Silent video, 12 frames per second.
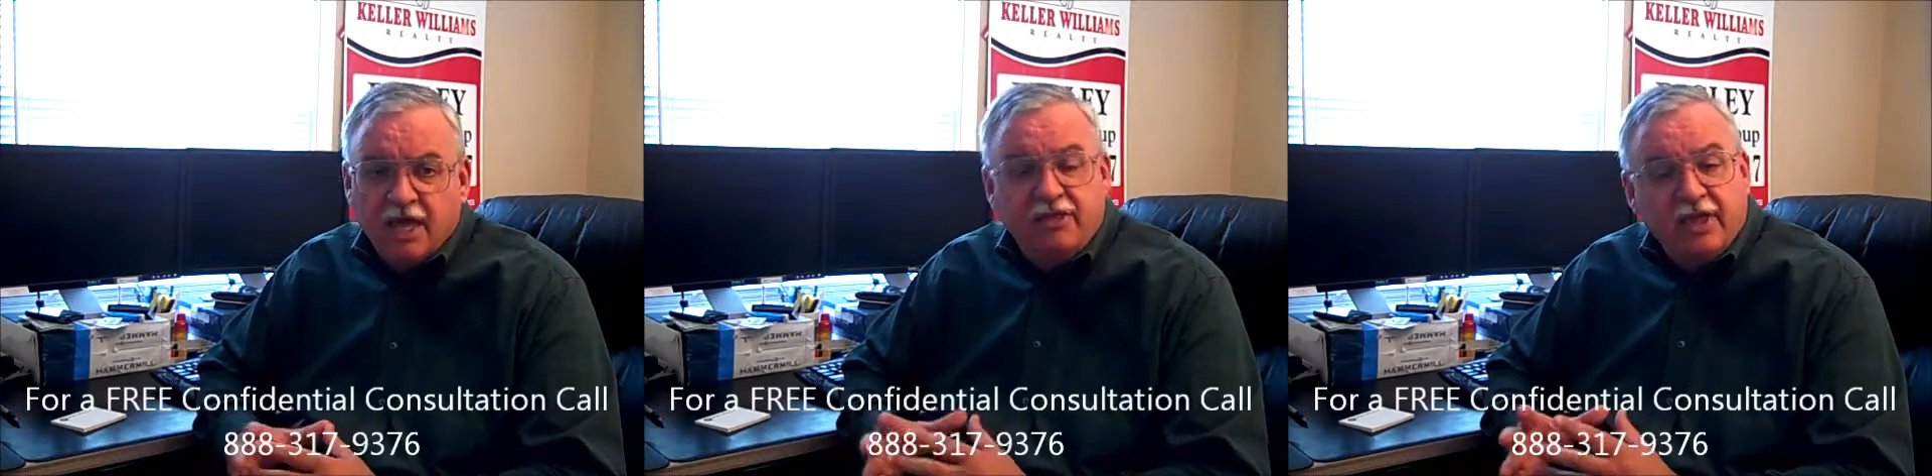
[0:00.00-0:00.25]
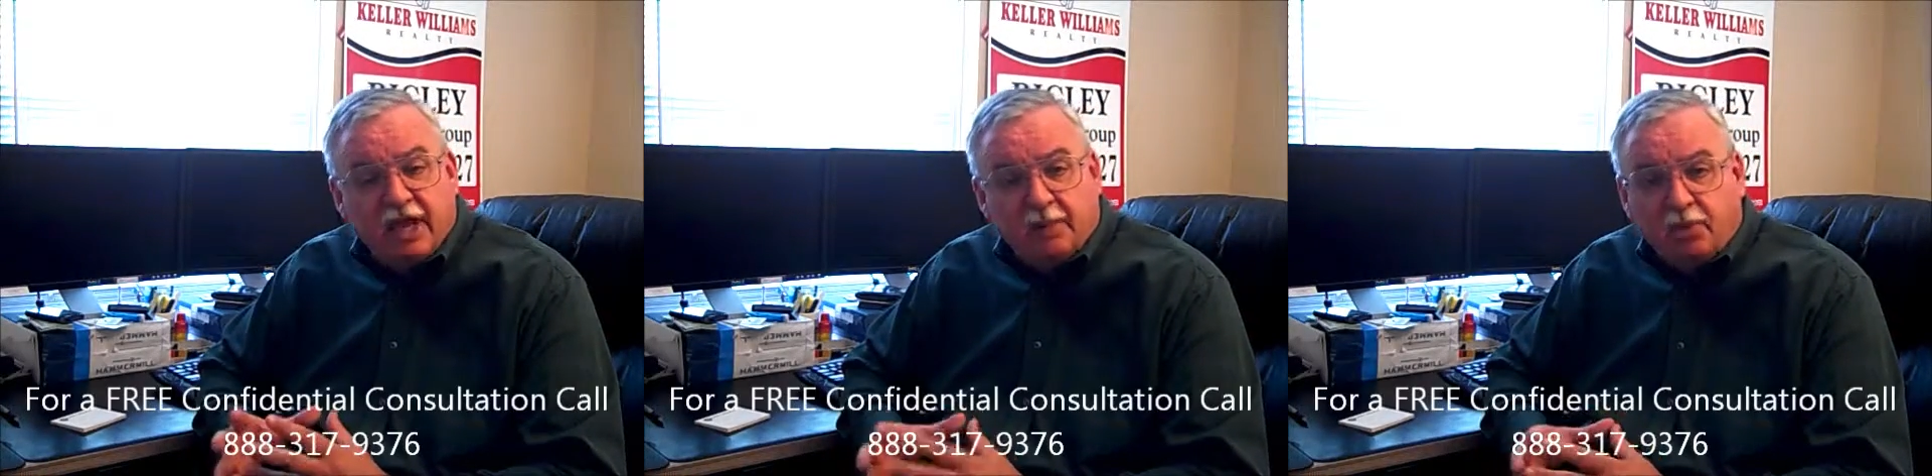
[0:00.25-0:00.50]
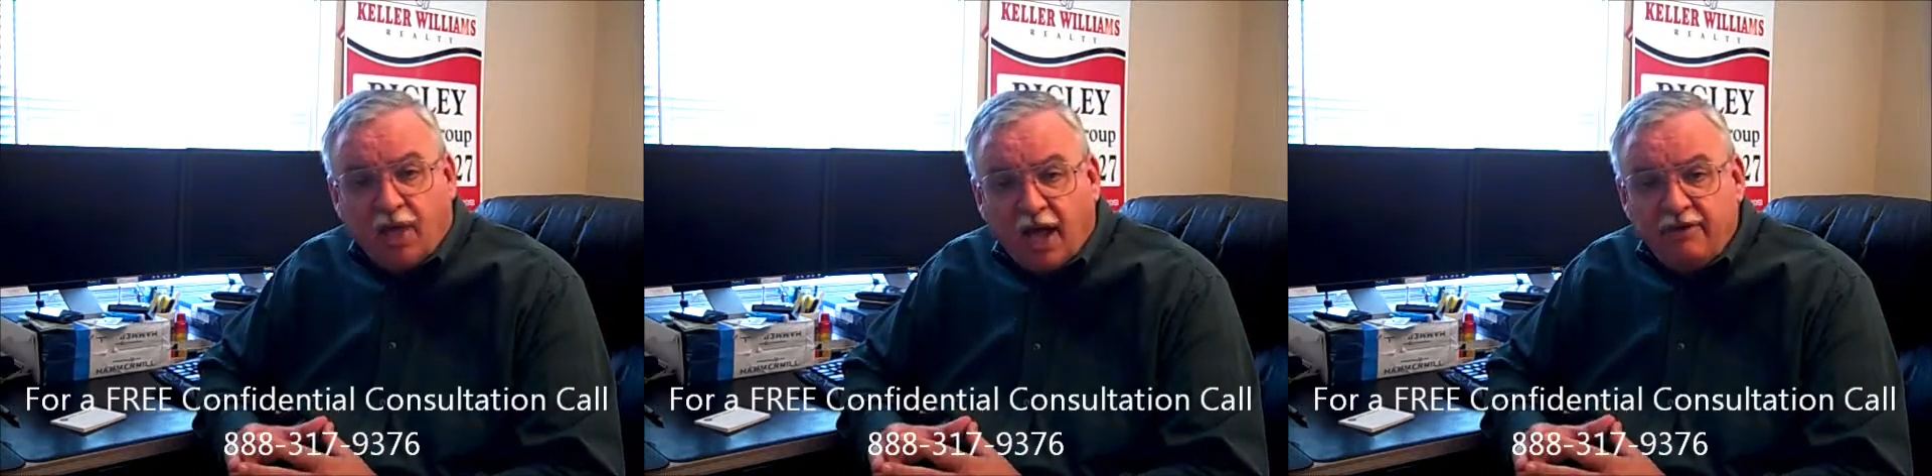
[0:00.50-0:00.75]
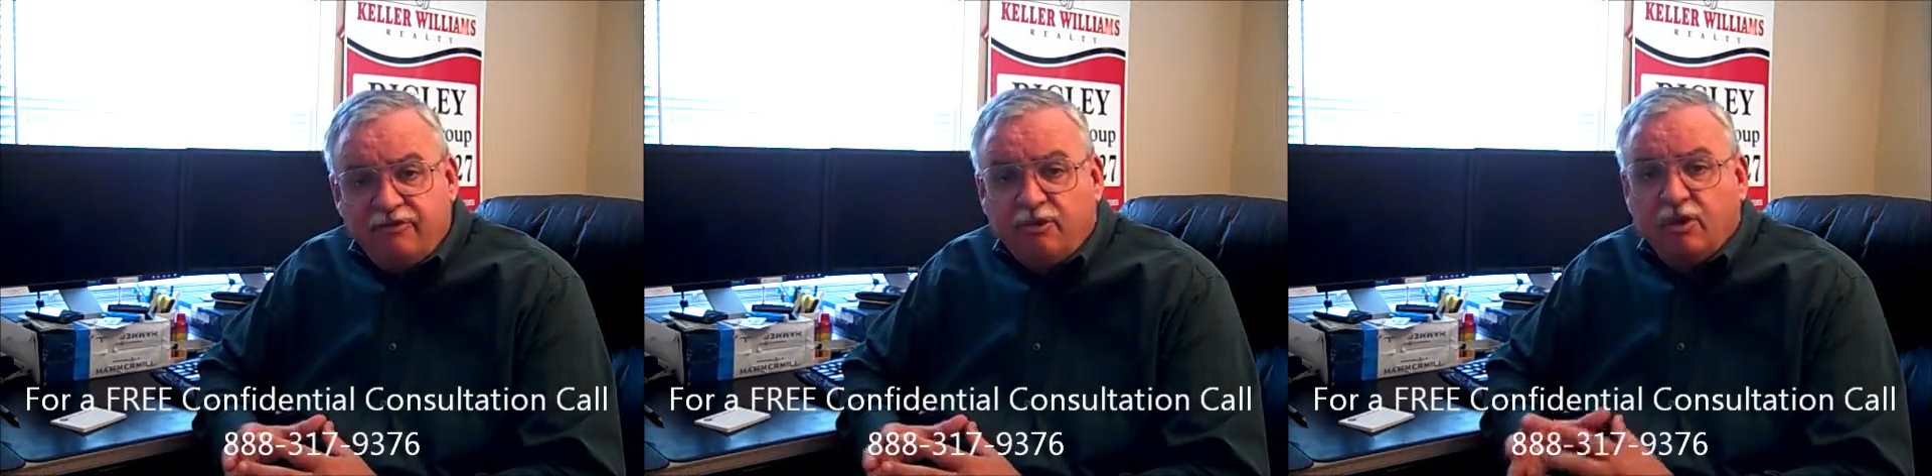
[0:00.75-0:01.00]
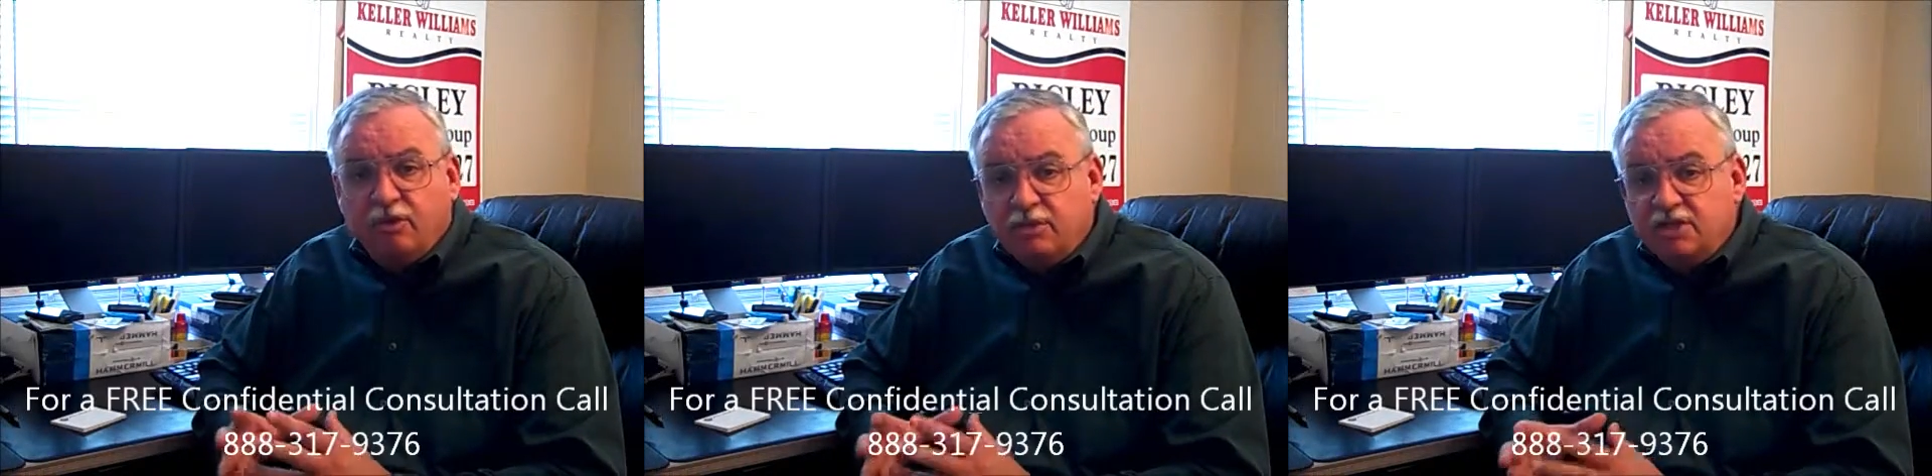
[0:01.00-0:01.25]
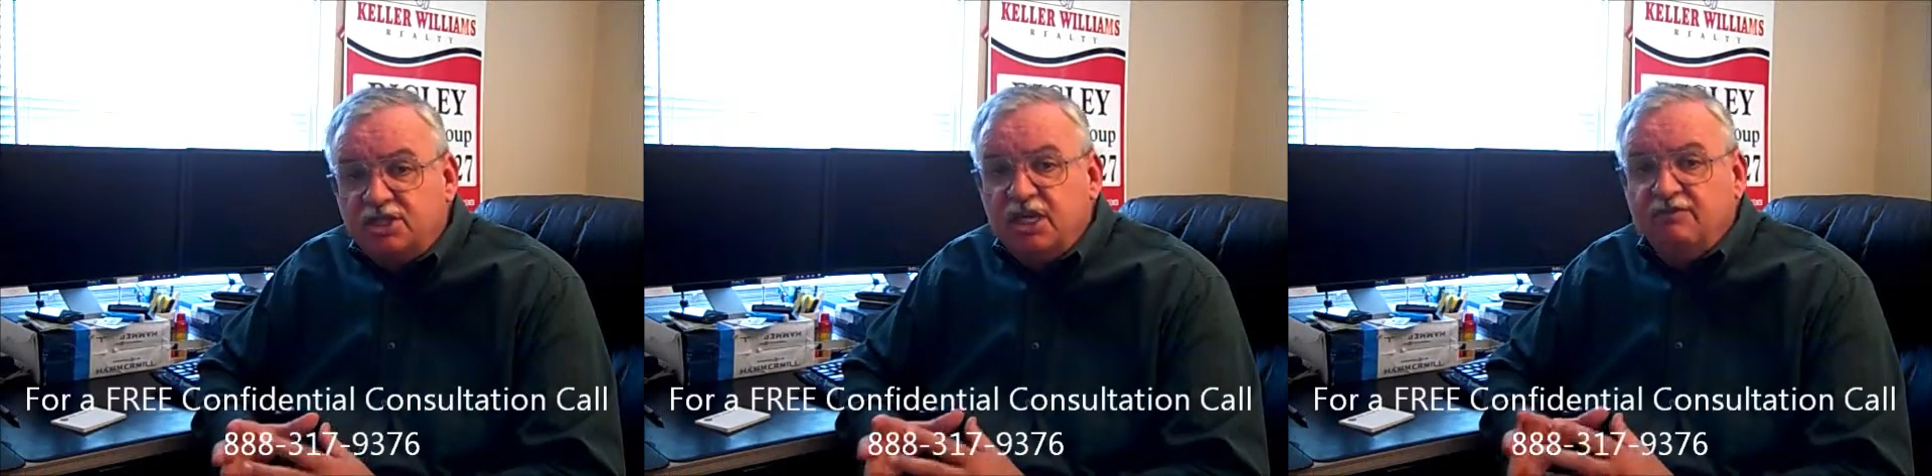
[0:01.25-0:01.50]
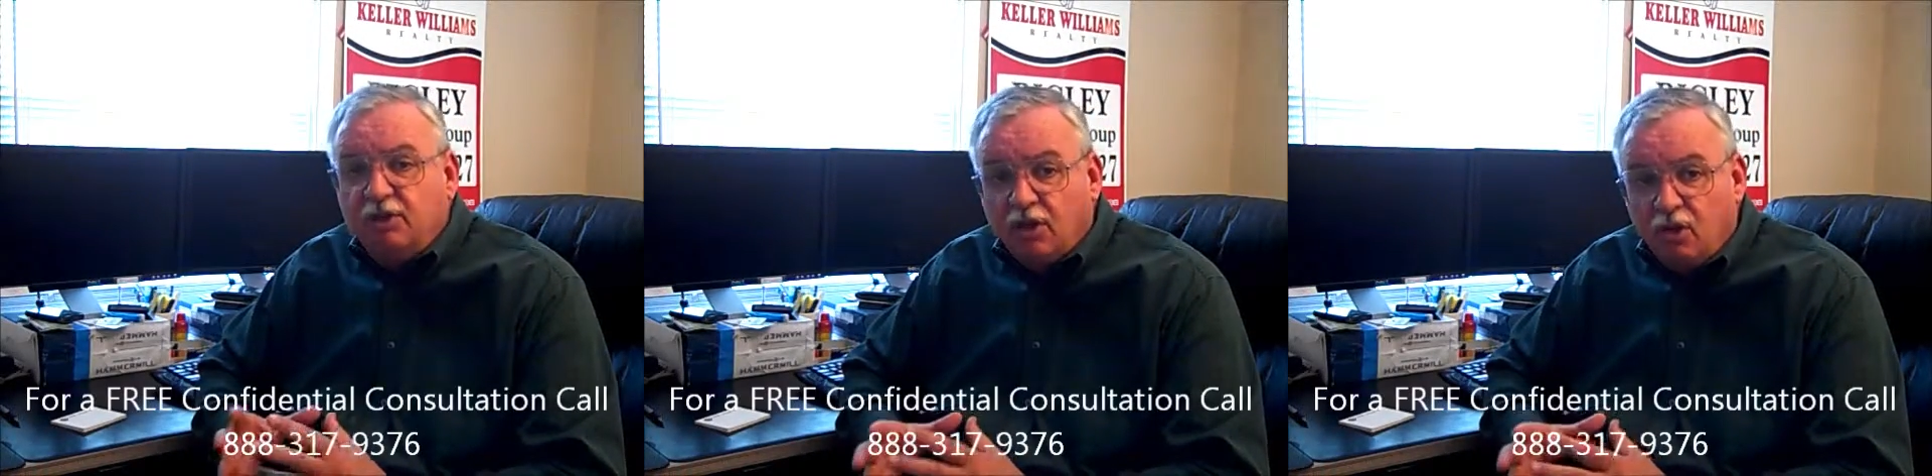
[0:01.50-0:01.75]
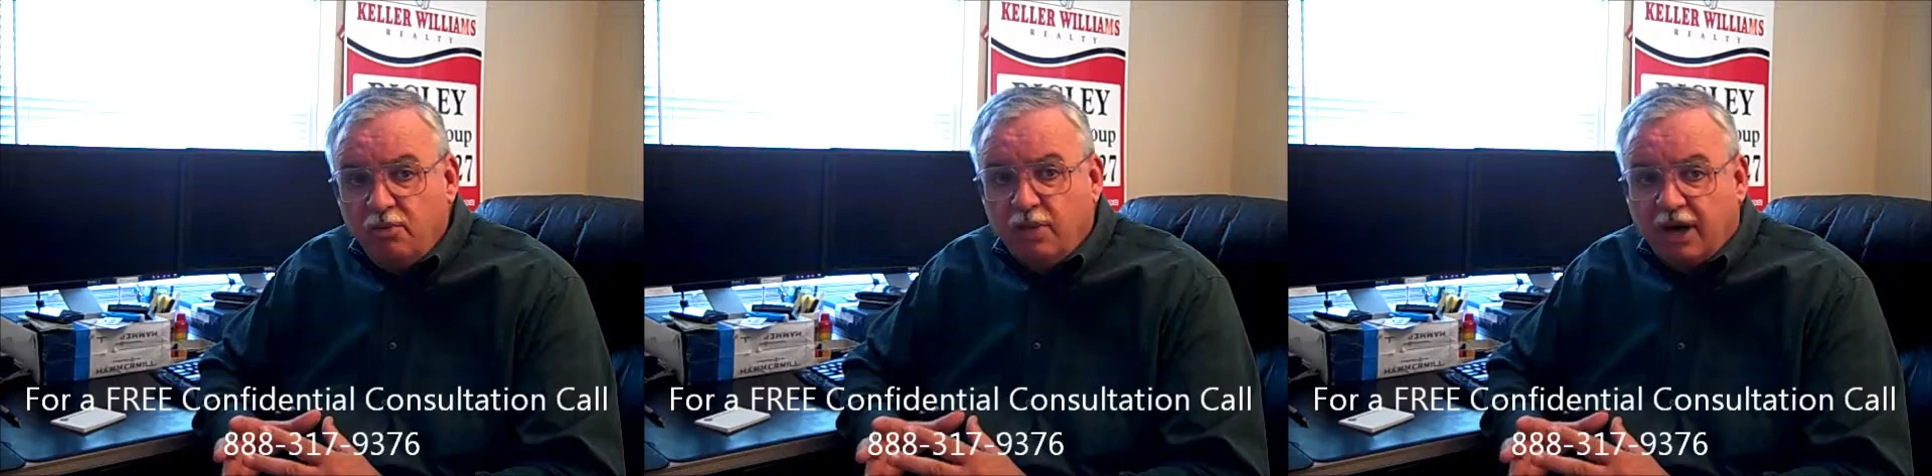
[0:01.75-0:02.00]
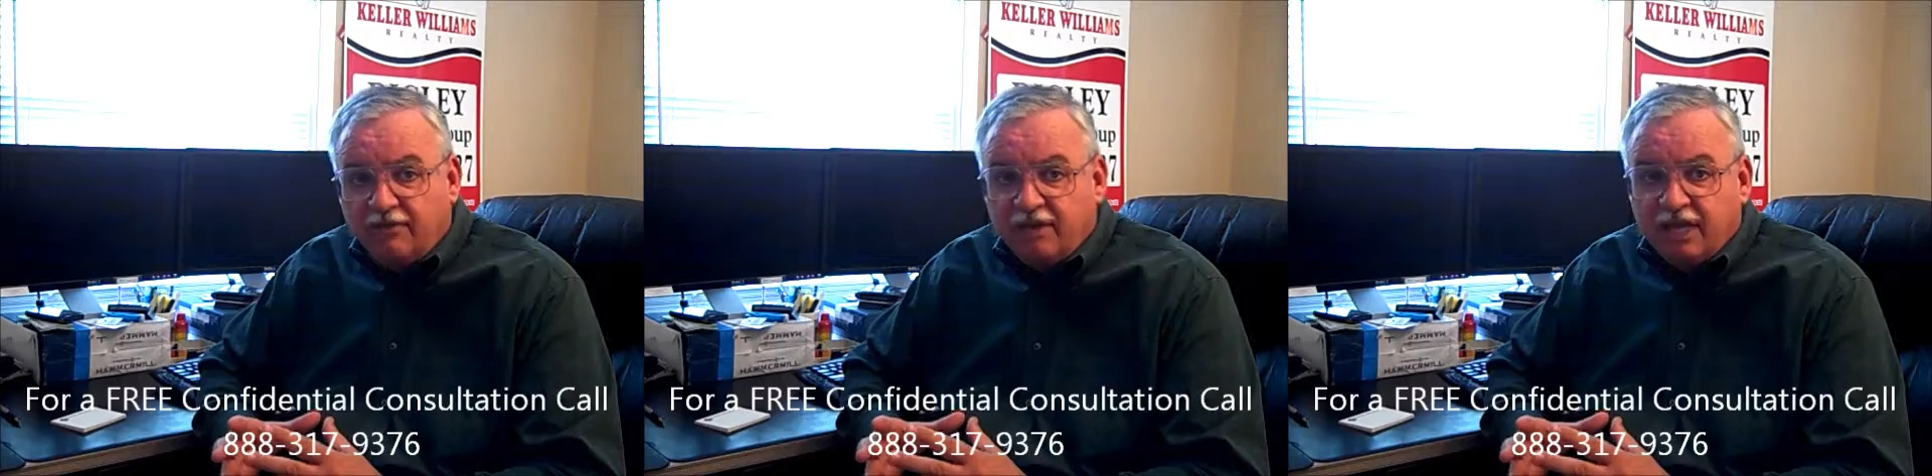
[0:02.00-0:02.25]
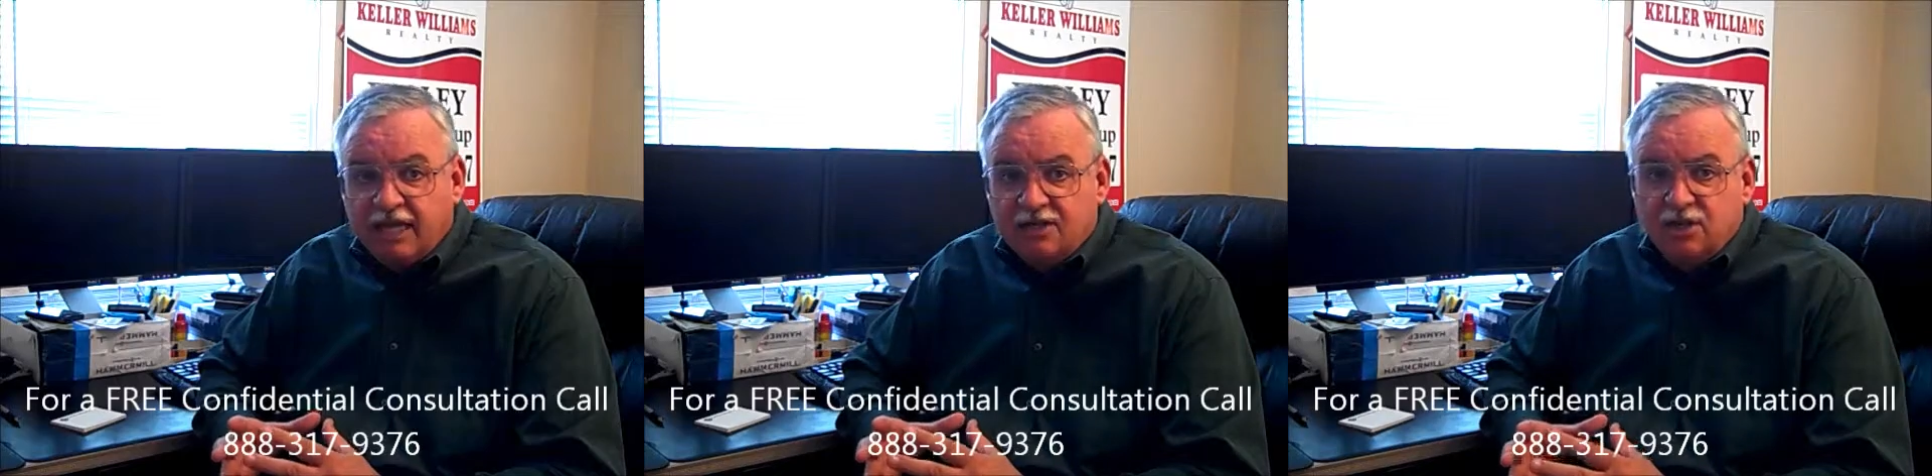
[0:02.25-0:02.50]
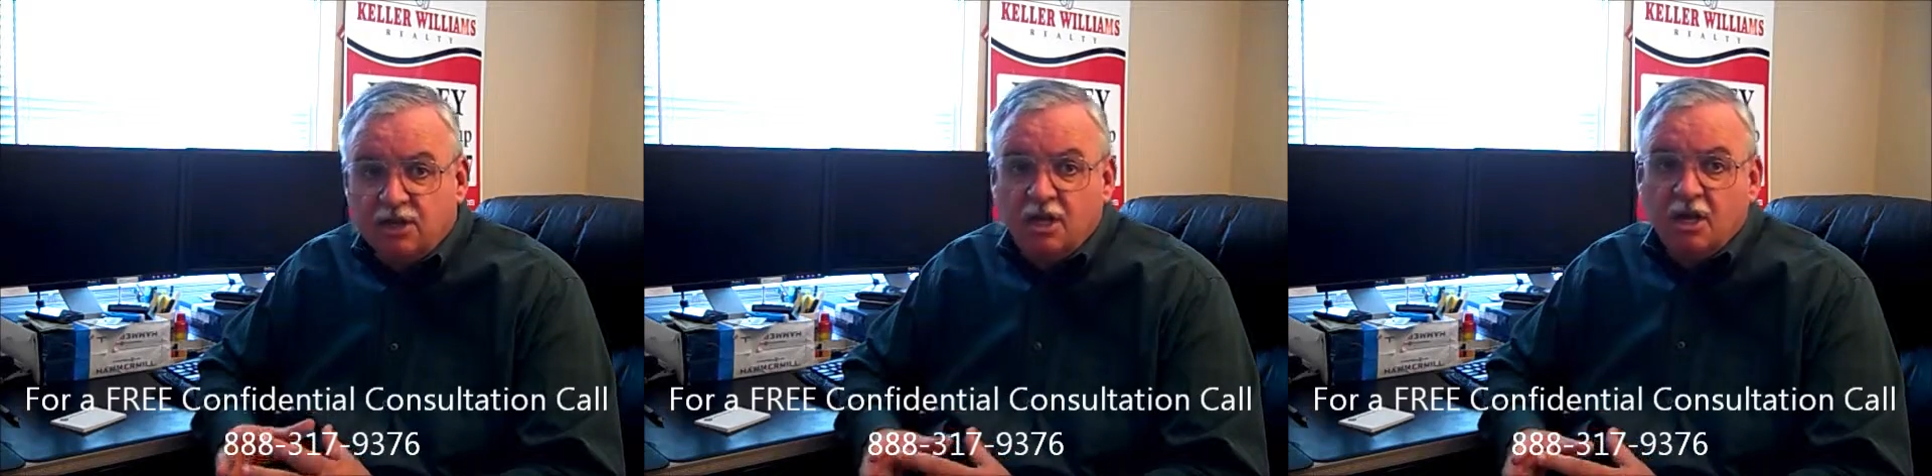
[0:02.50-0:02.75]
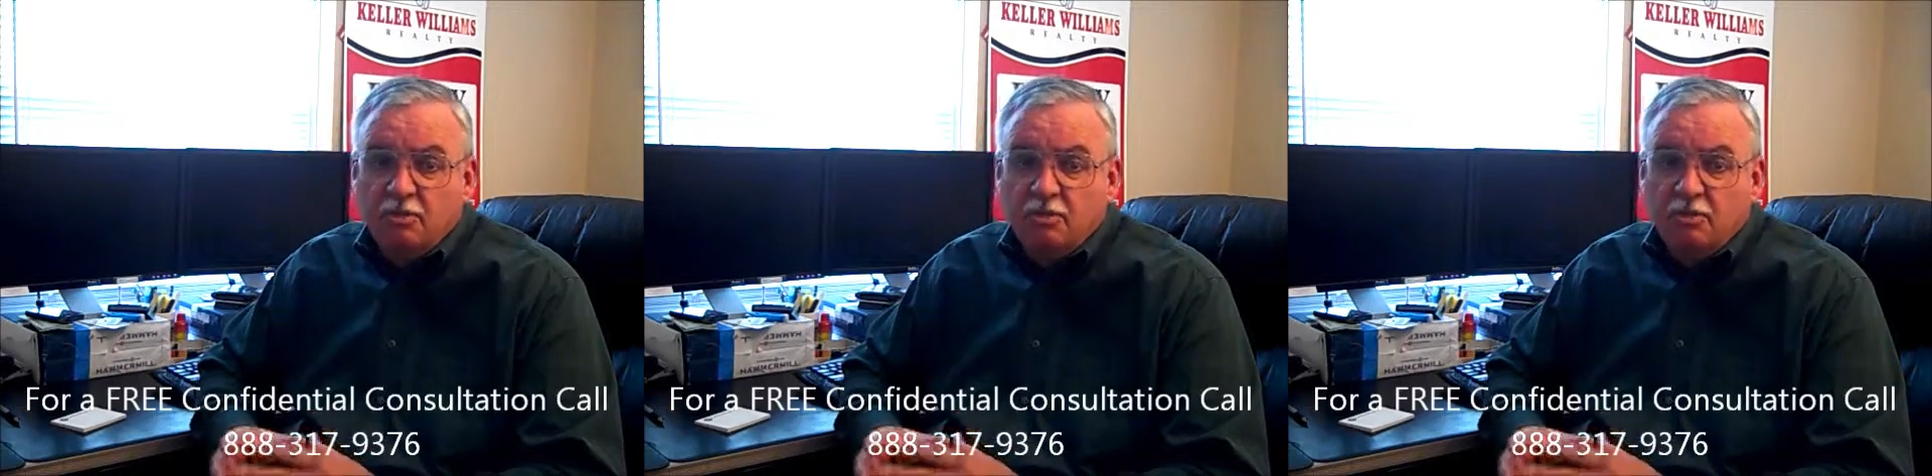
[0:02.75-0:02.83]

They had applied for and received a loan modification,